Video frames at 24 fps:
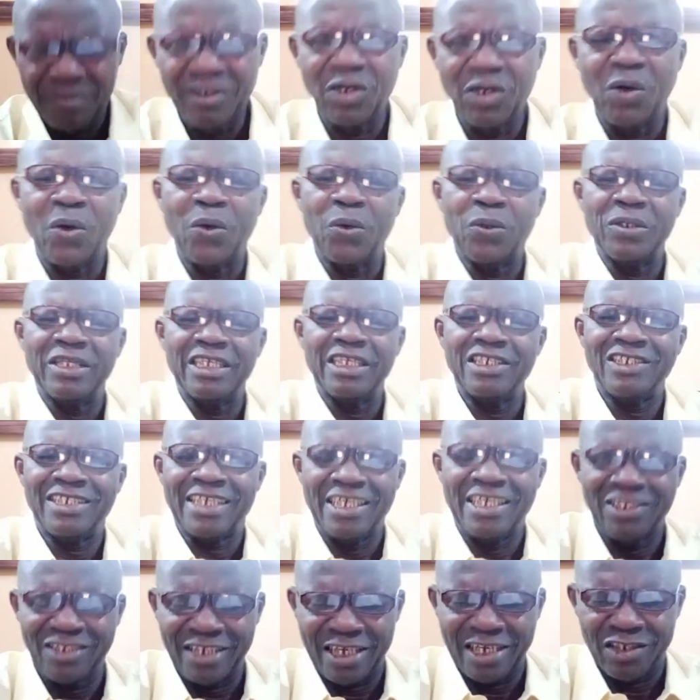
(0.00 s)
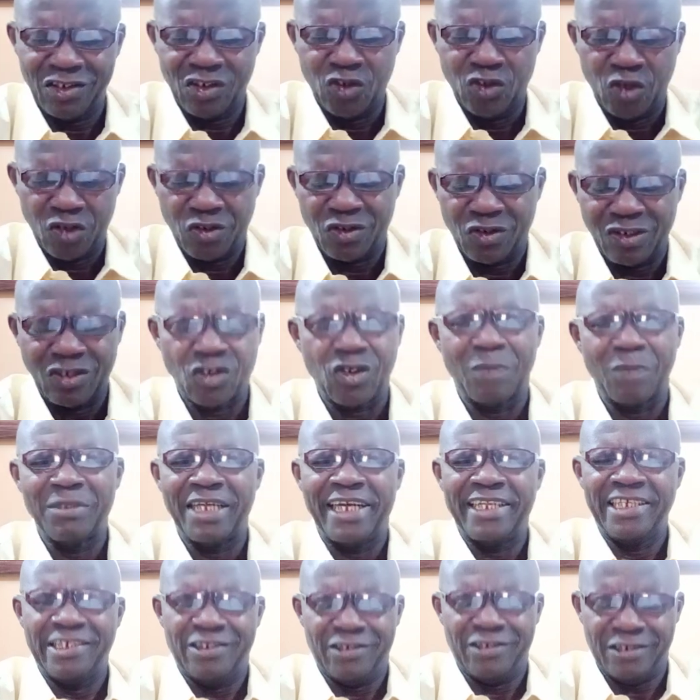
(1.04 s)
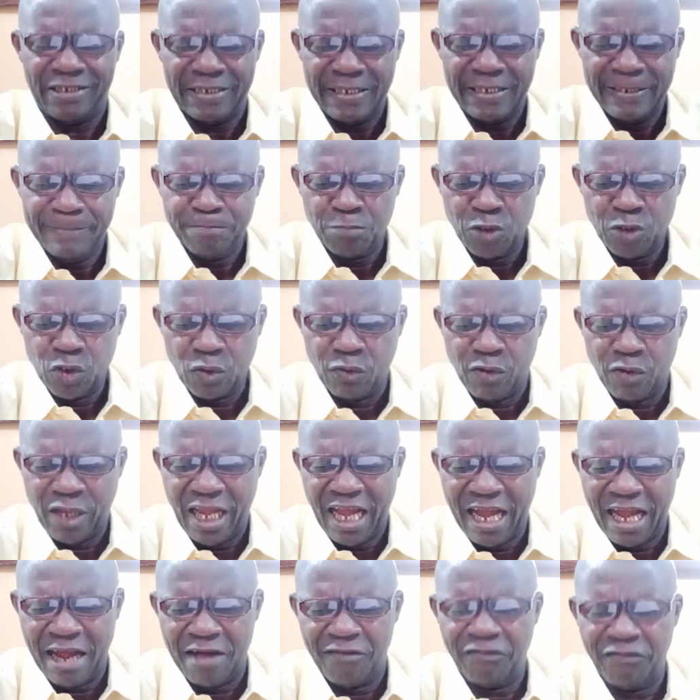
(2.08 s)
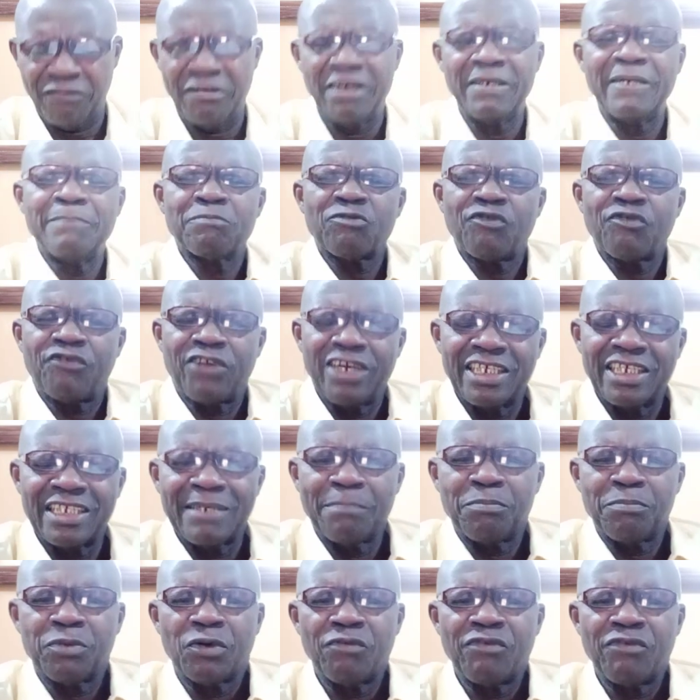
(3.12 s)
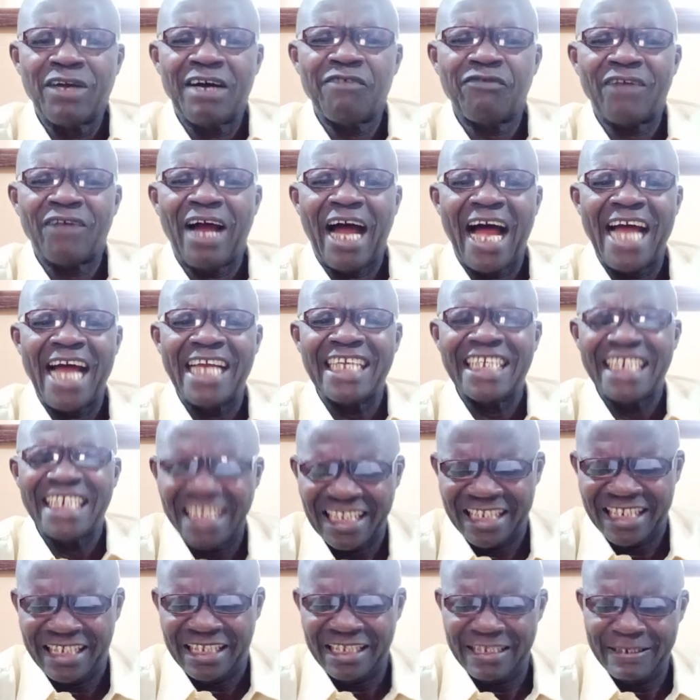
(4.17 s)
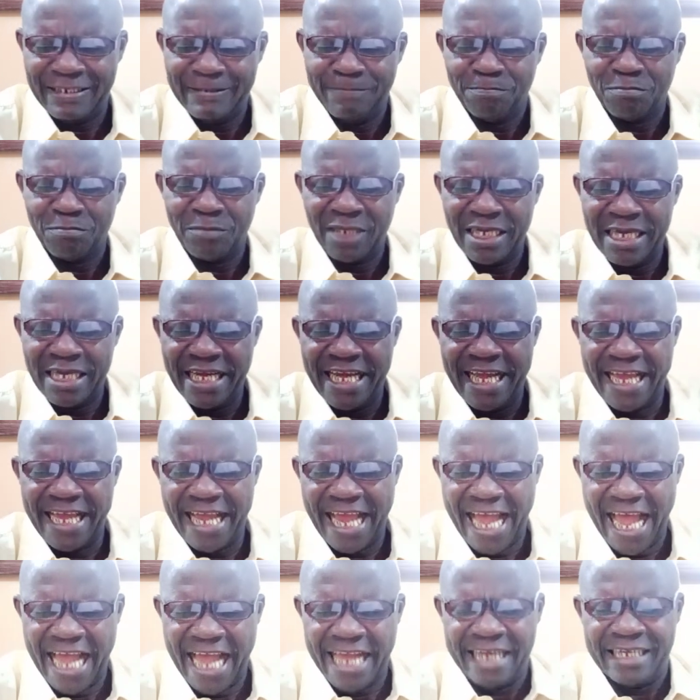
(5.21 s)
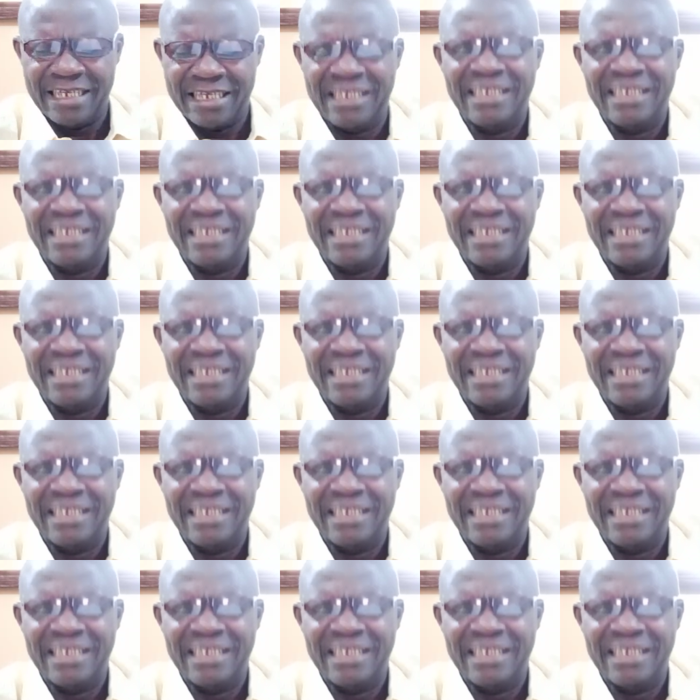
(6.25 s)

no, this sentence, just something like this. So we have, for example, we have, I eat a egg